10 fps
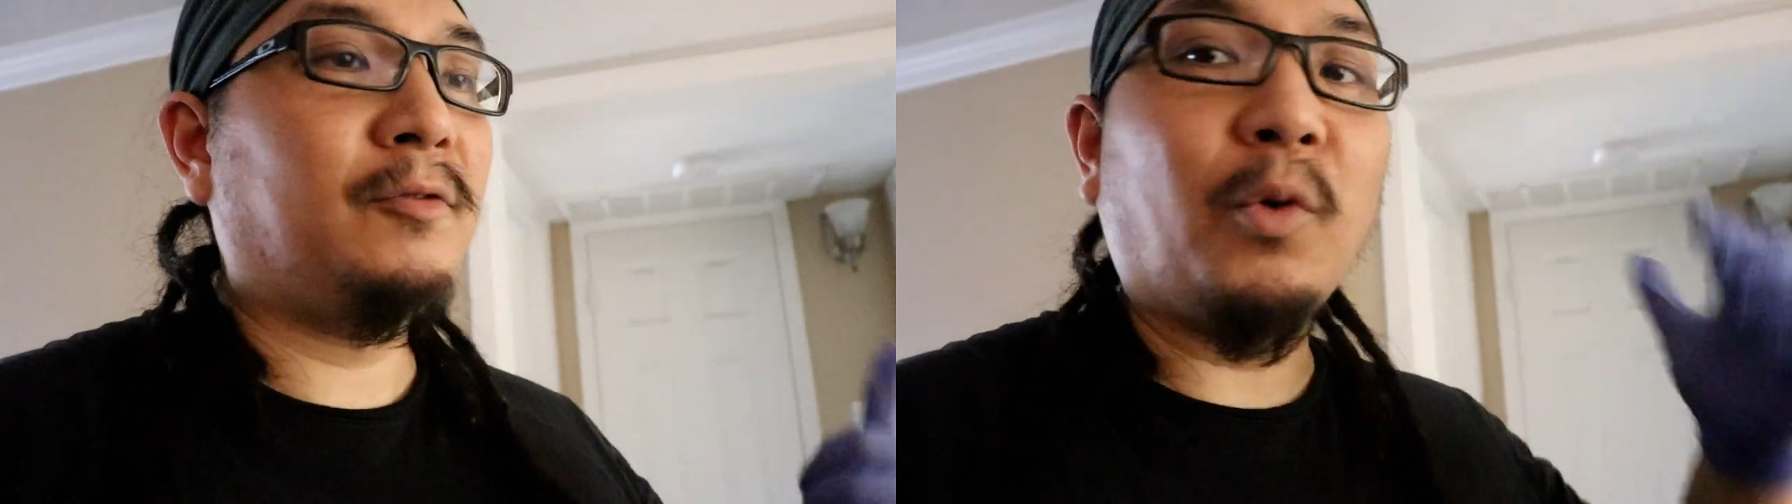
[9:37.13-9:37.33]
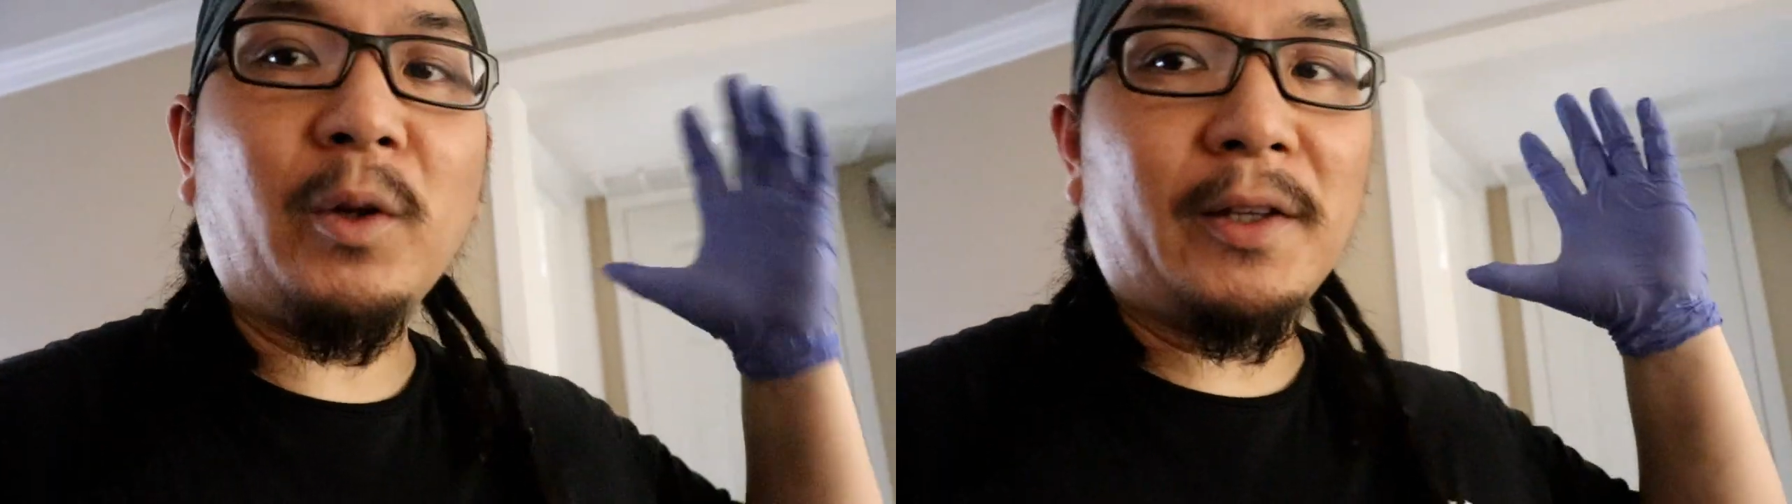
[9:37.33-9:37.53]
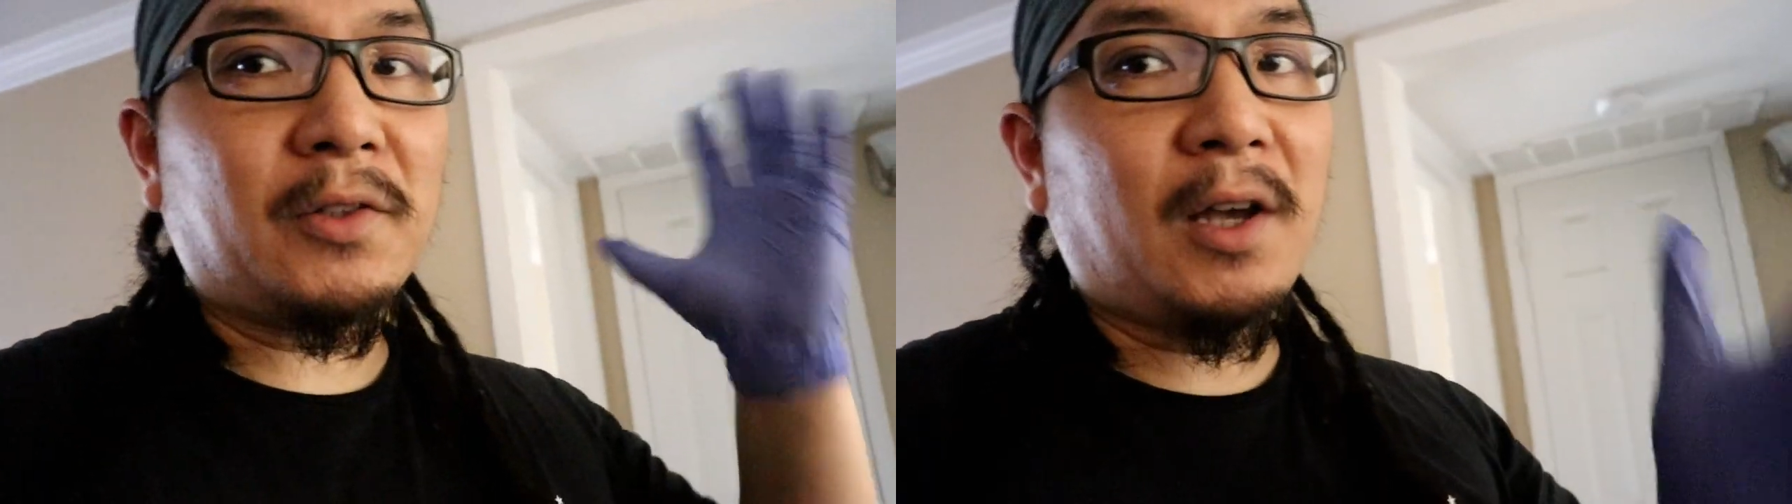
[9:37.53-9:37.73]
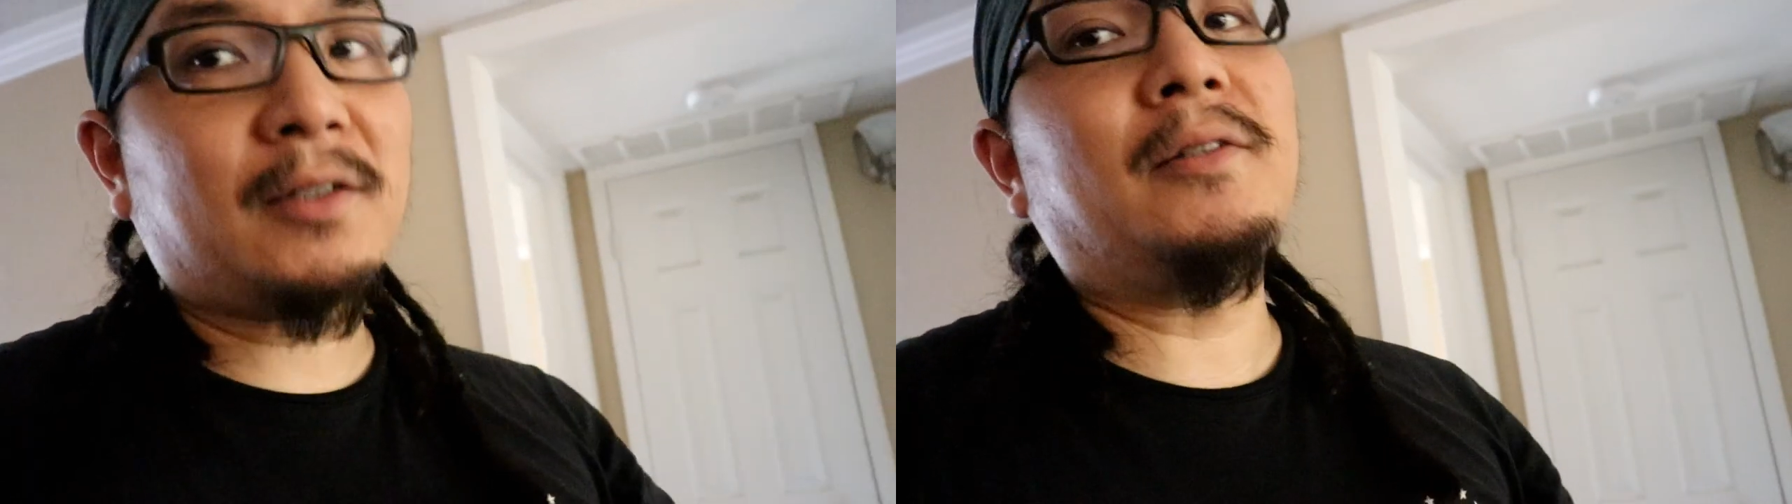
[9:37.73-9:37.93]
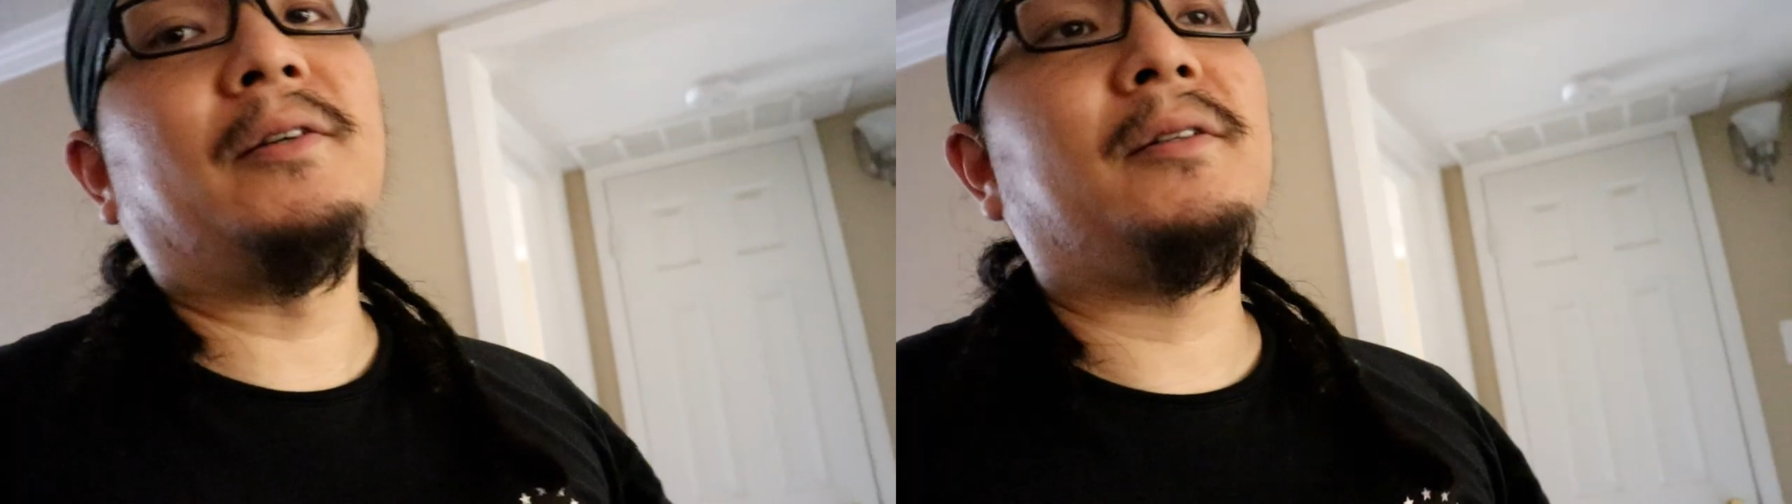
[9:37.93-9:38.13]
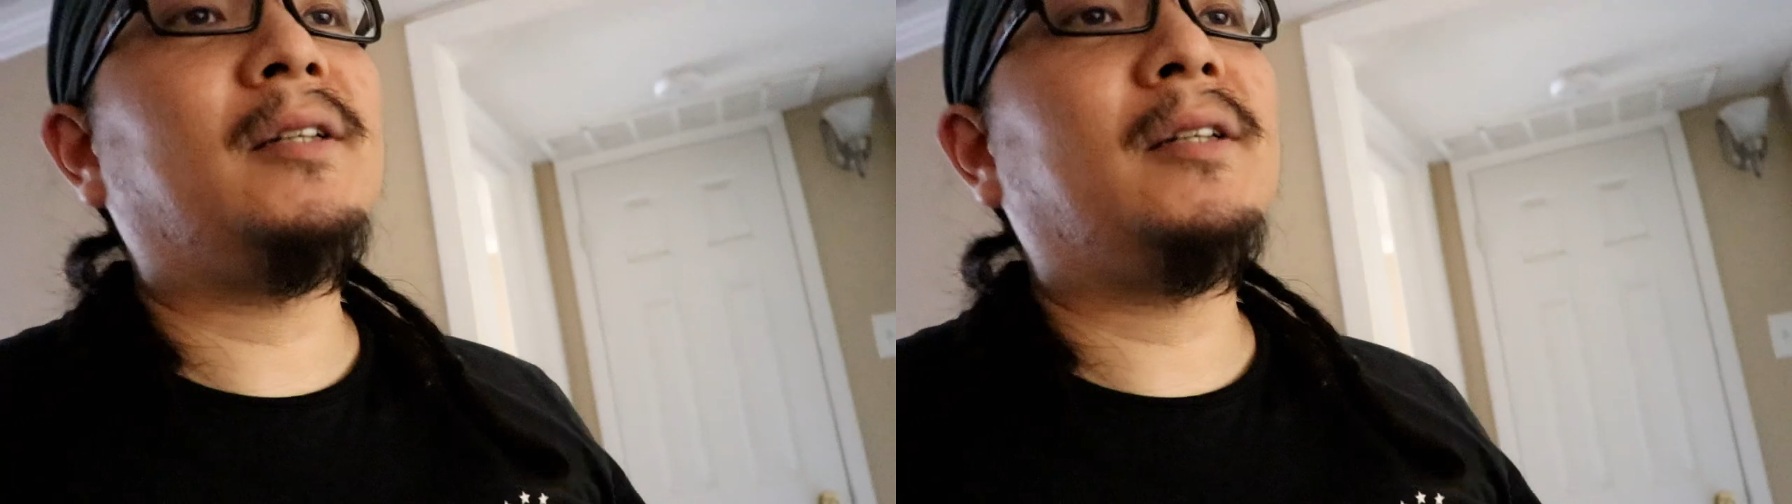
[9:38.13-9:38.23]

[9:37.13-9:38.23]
full exhaust done.